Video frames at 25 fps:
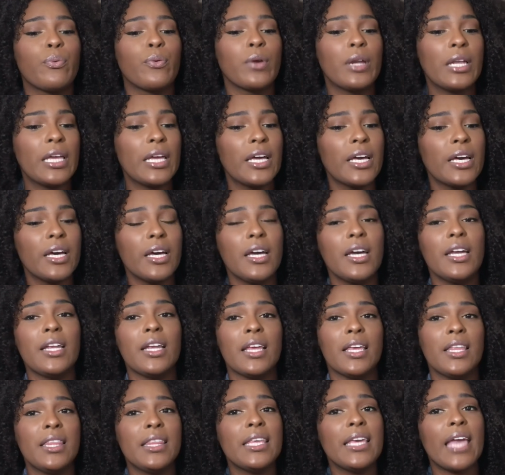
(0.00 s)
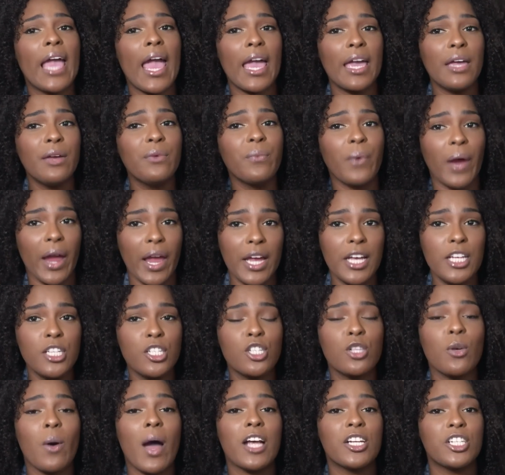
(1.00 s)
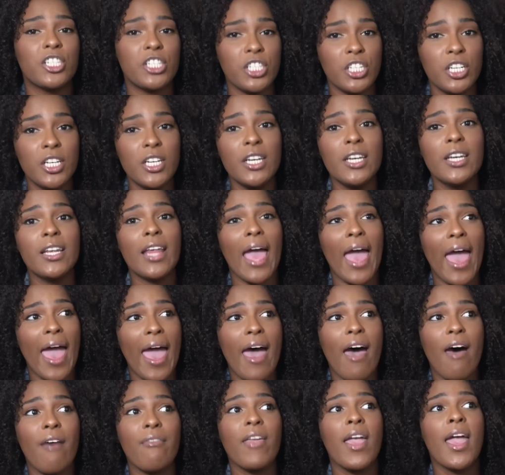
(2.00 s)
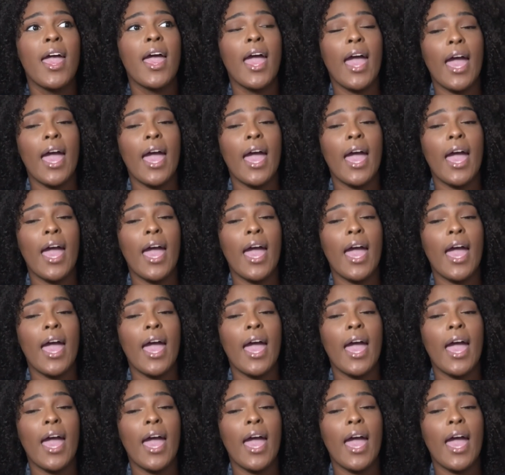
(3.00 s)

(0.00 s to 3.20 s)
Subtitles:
pretty good in the A range, so I should have